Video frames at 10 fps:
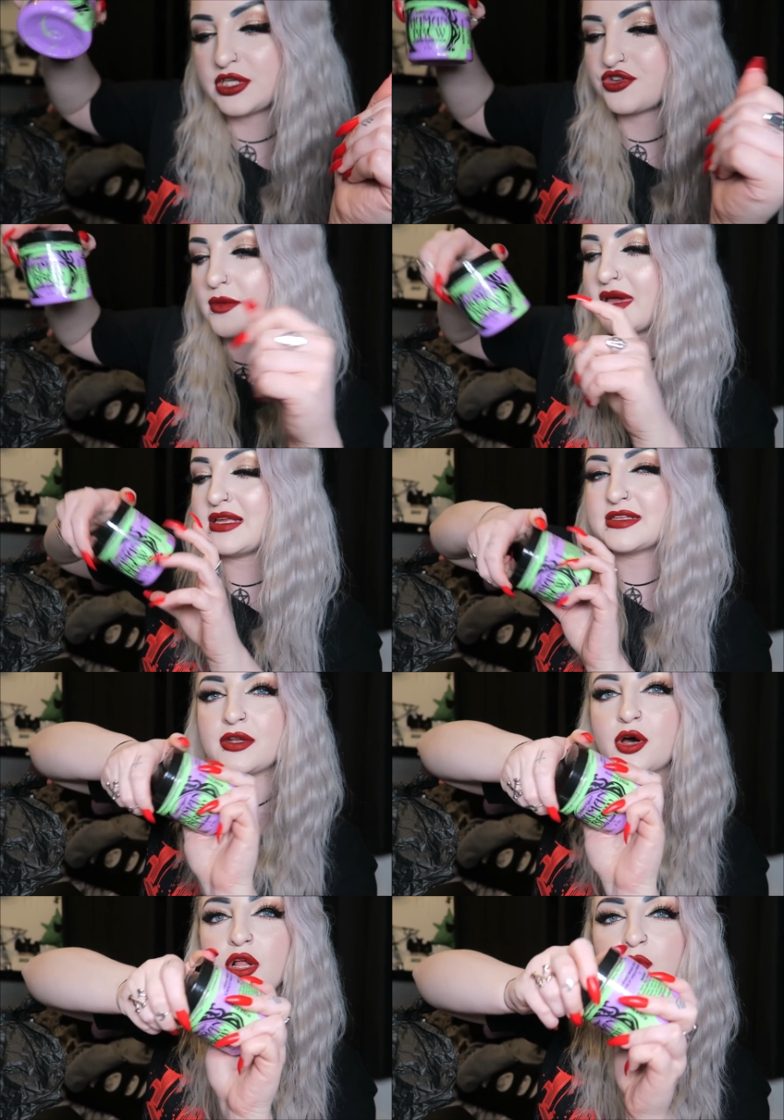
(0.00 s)
which are
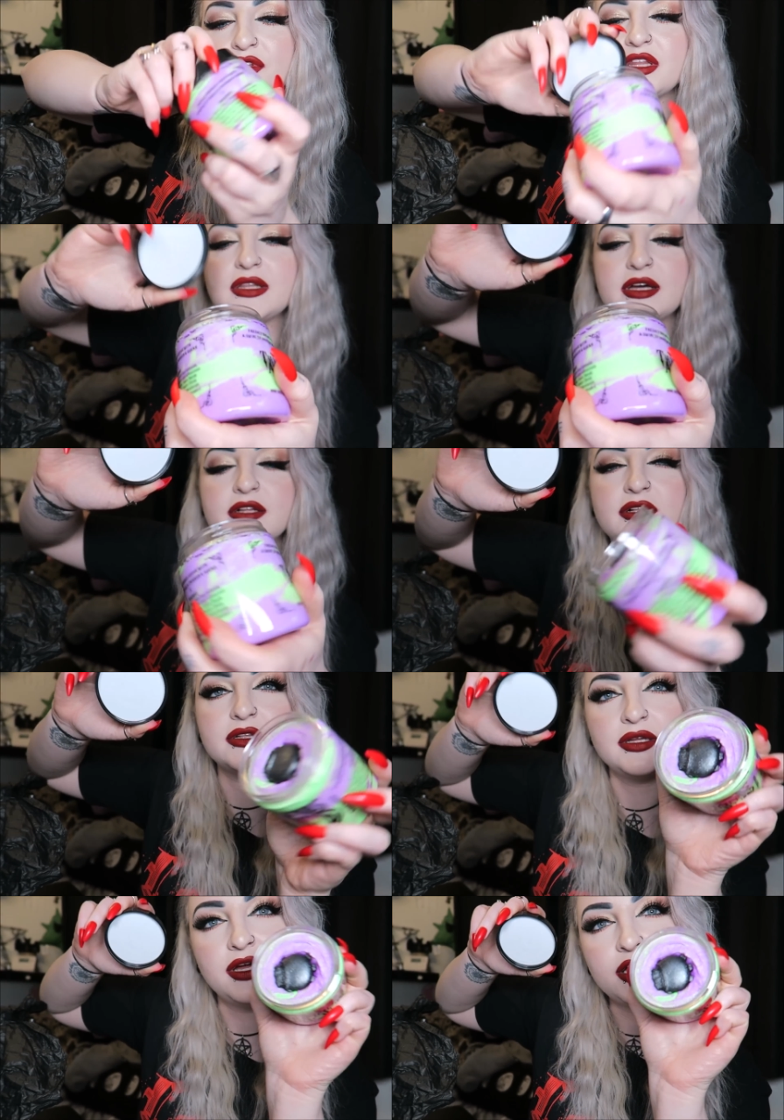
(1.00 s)
amazing, all with the
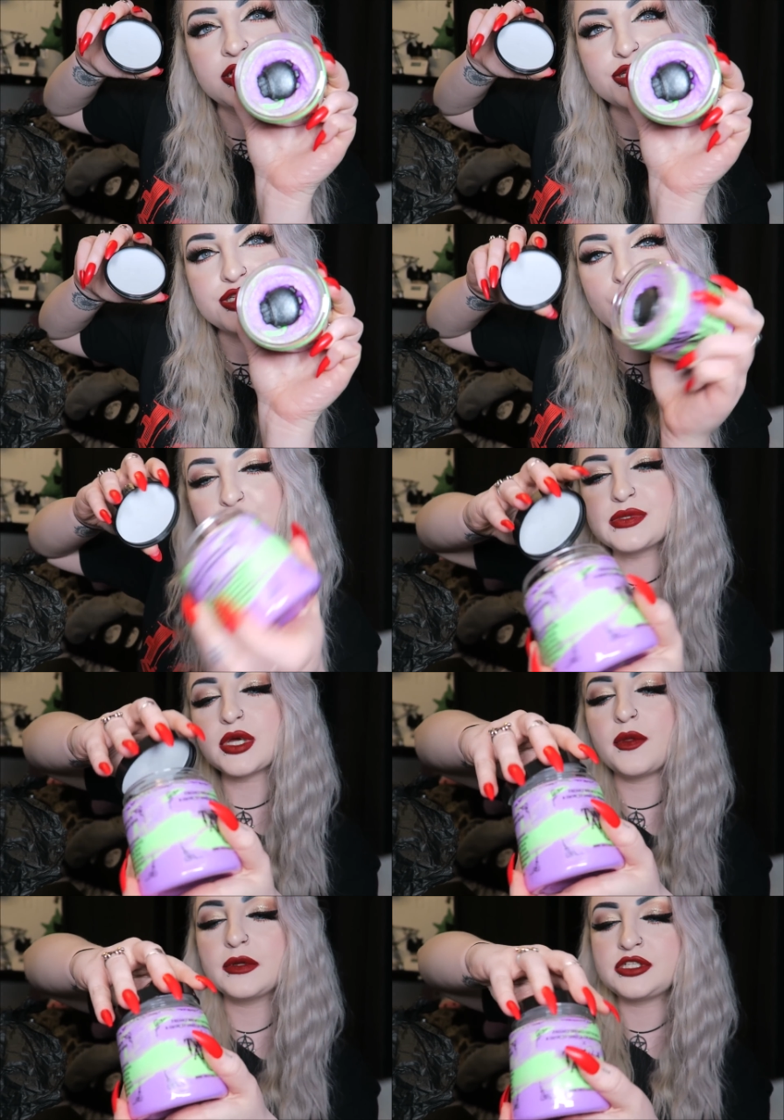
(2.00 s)
little soaps
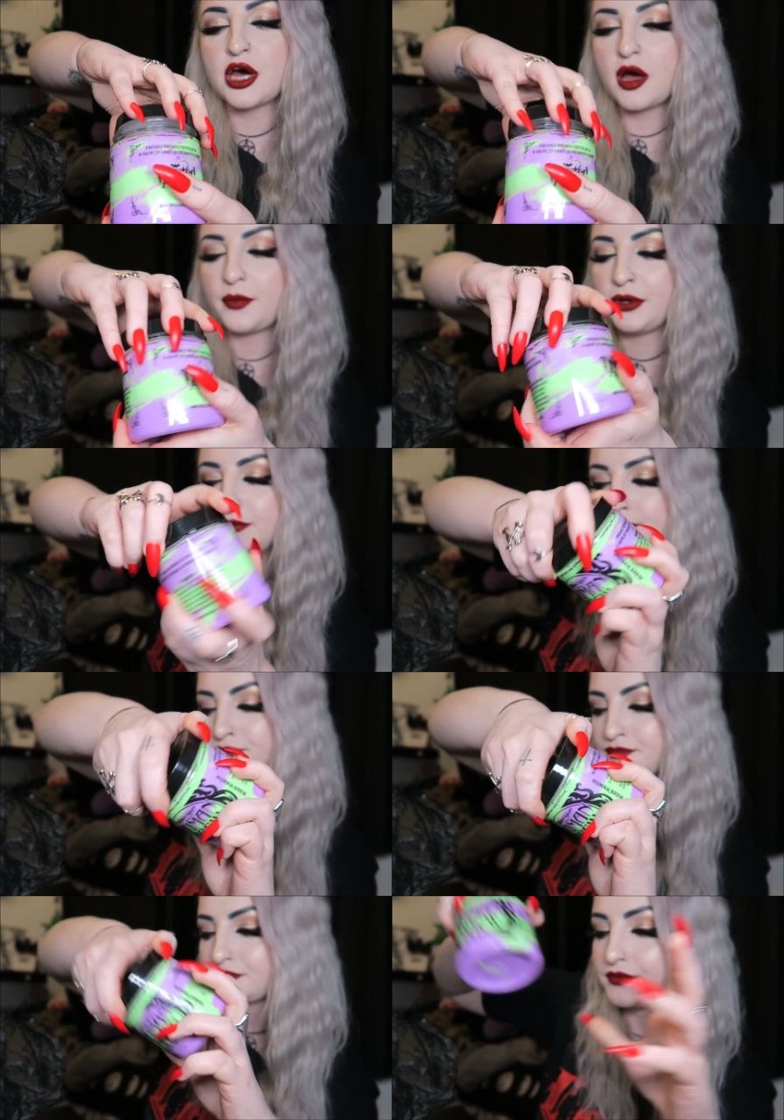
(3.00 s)
on the top.
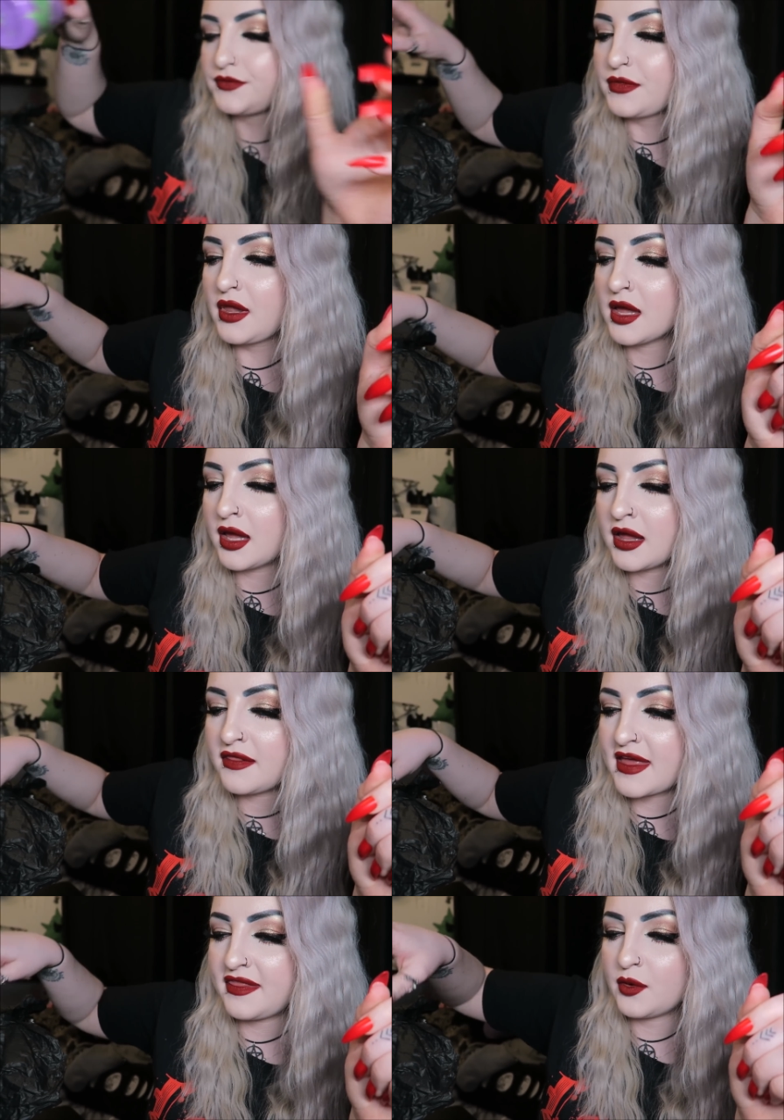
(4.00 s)

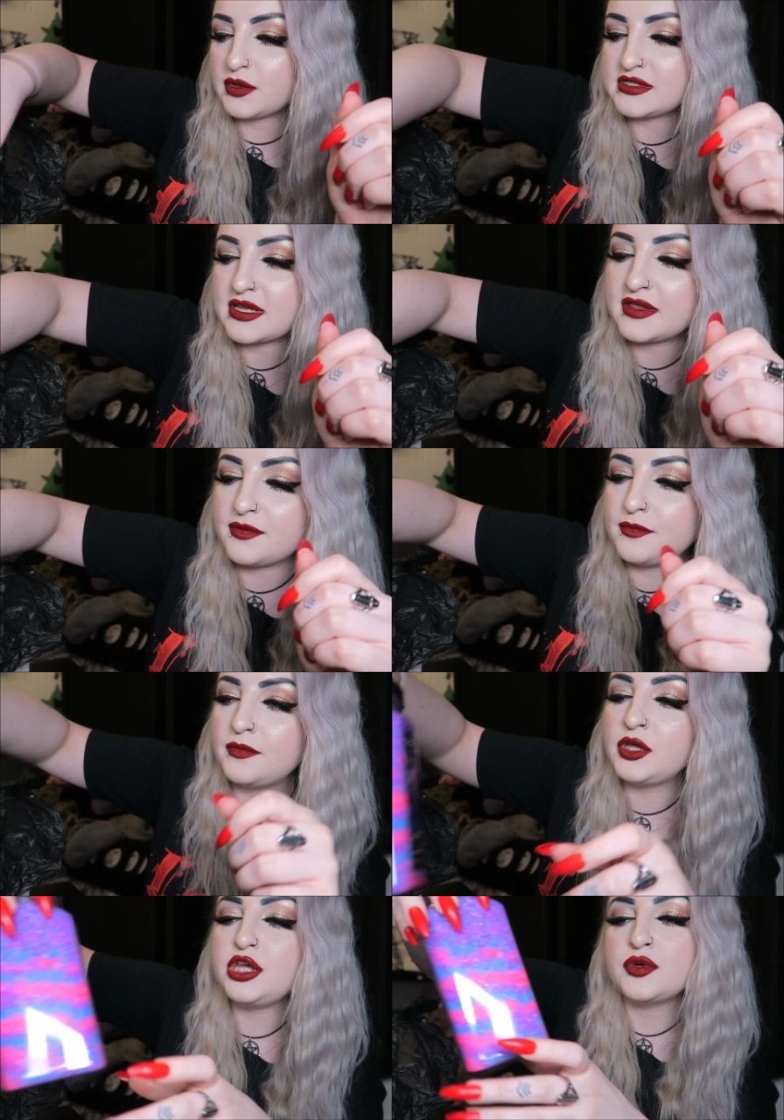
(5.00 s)
Then there was
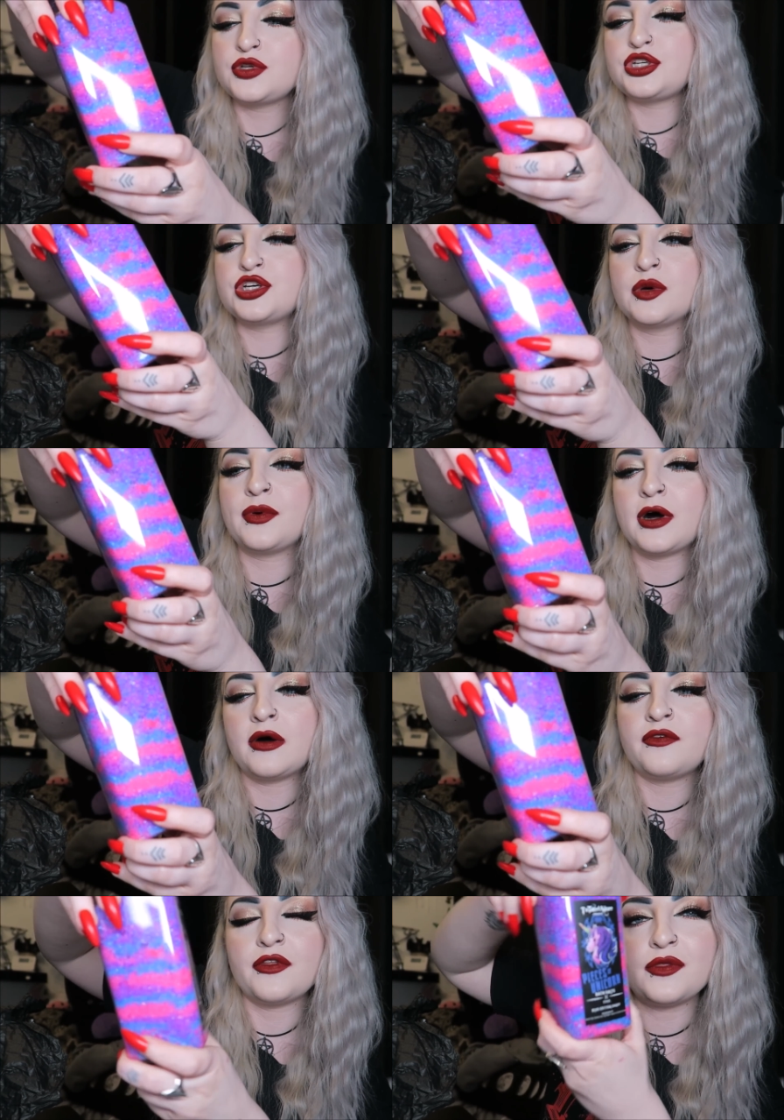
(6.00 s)
the huge tub
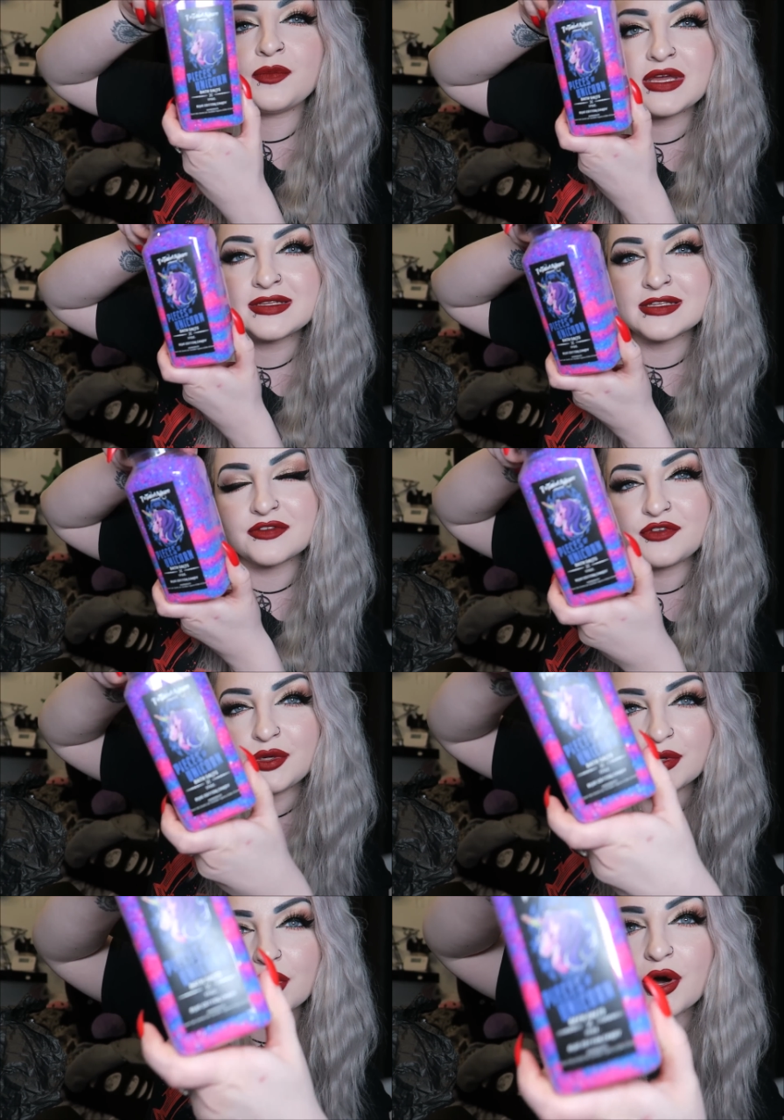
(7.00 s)
of pieces of
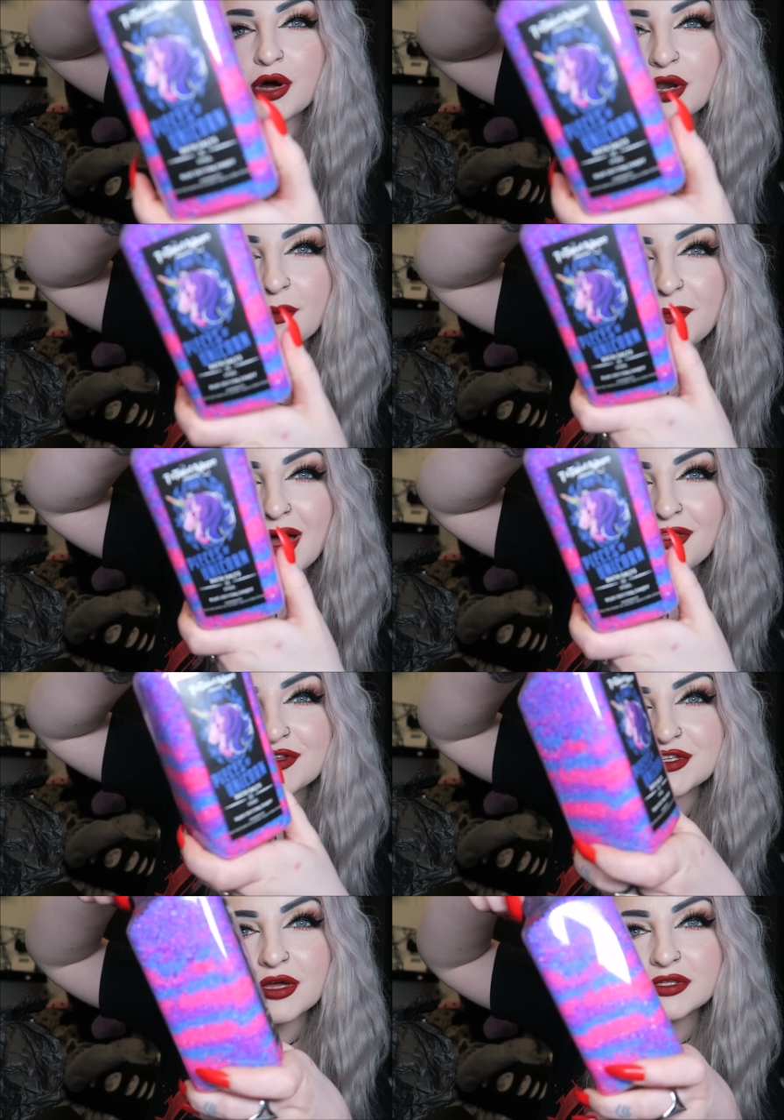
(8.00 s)
unicorn bath
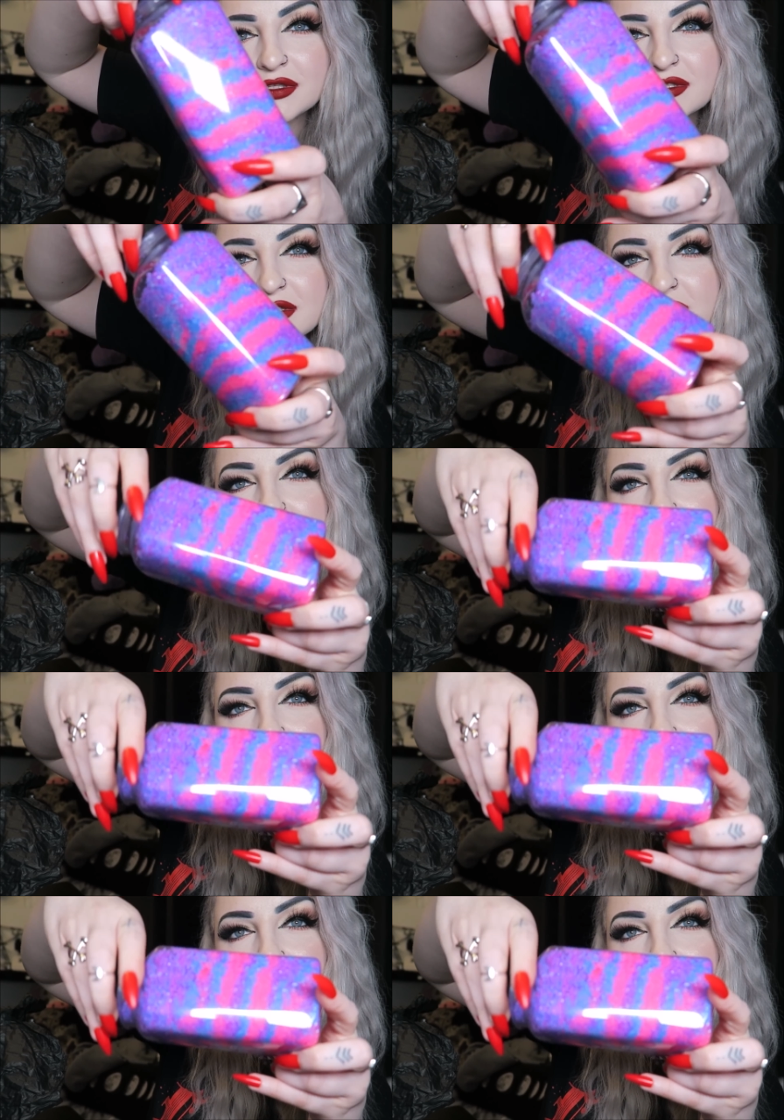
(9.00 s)
salts,